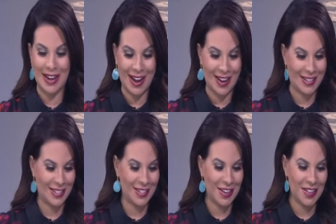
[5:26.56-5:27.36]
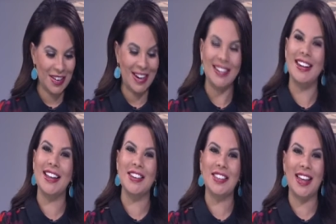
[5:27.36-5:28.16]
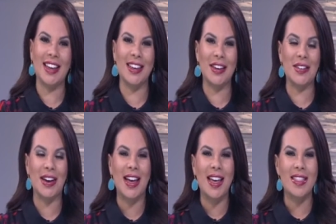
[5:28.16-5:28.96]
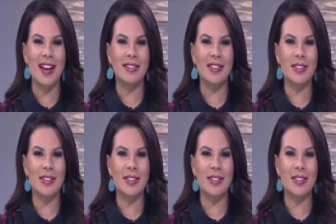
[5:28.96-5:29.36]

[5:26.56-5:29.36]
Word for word: nice. All right, Heather, thank you. Thousands